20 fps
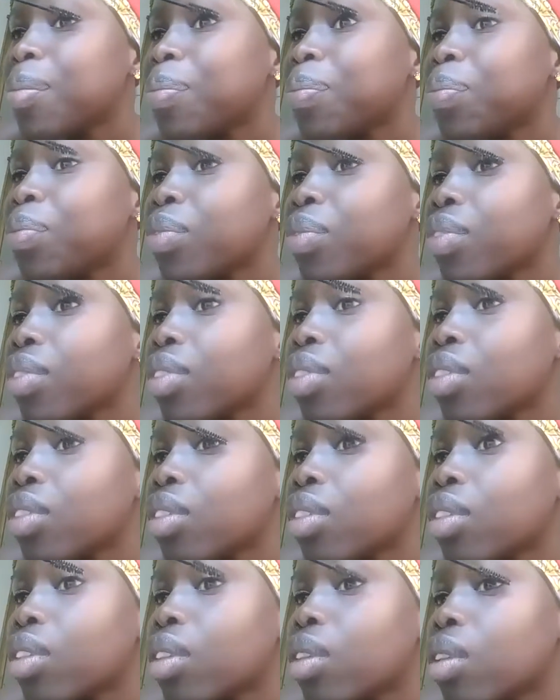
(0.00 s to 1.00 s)

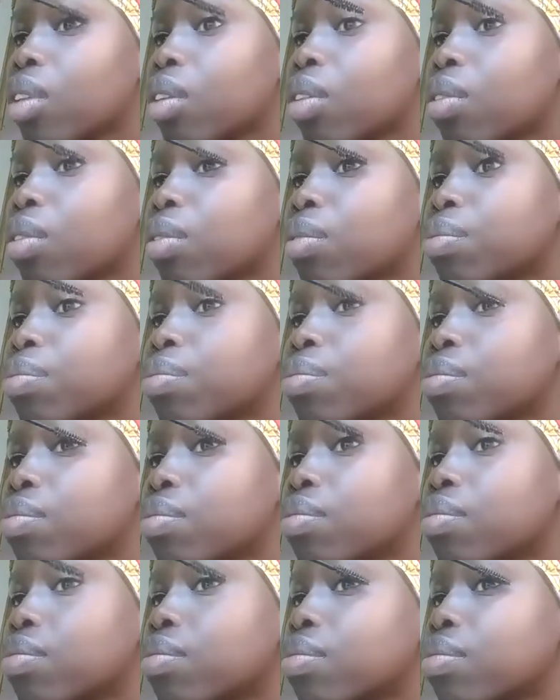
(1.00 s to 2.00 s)

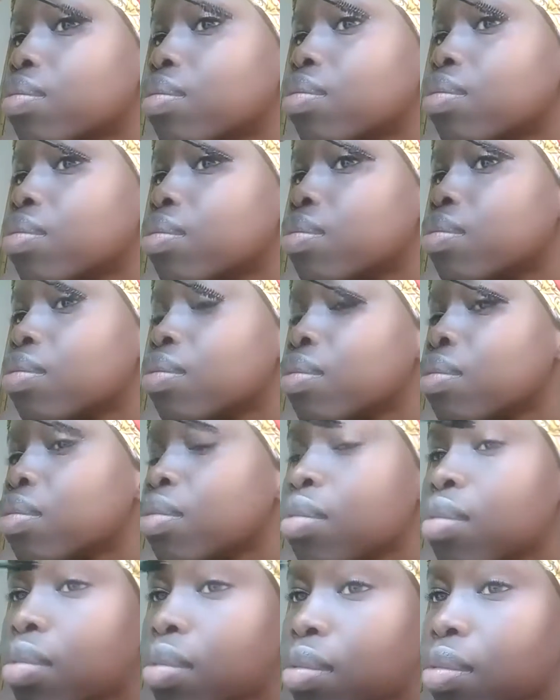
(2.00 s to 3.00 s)

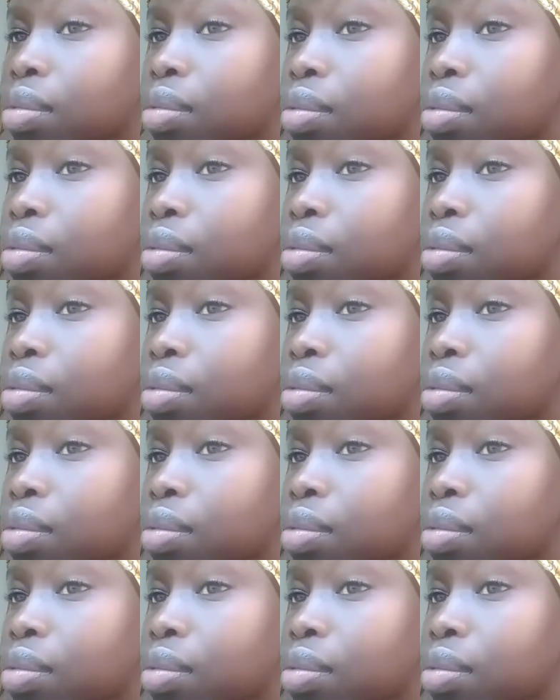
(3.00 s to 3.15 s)
(silence)